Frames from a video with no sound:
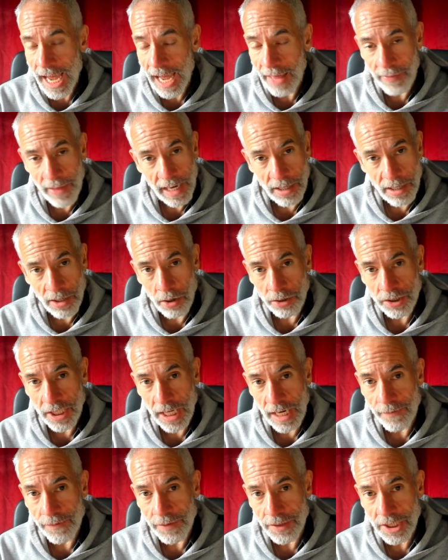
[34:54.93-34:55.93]
and then not
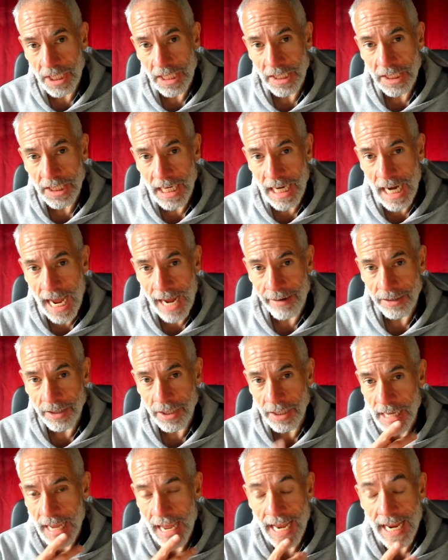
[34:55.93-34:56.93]
eat for 16
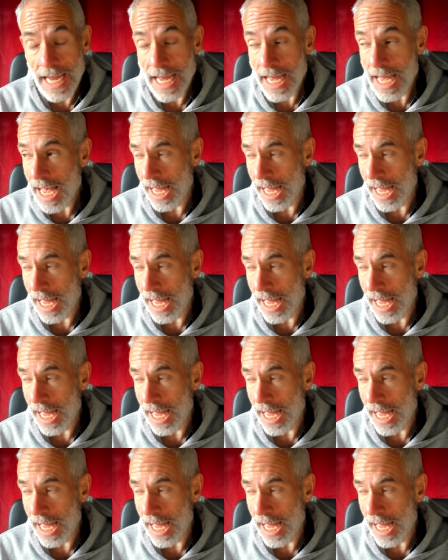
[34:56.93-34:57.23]
hours a day.